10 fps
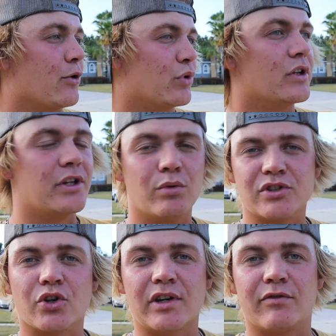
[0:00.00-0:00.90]
really was
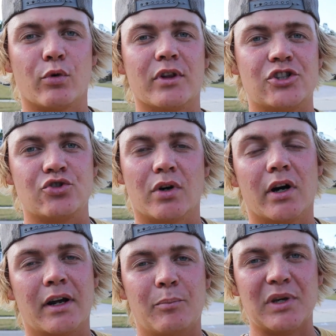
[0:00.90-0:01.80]
looking for this
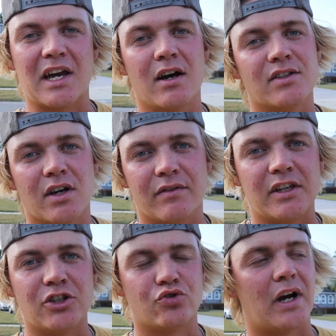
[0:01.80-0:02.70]
truck because of
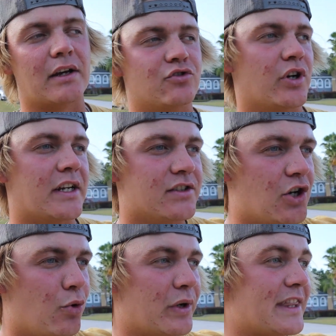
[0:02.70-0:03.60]
the drivetrain.
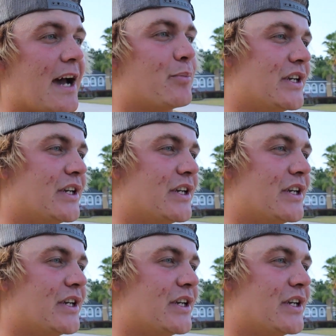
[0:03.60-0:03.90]
So with that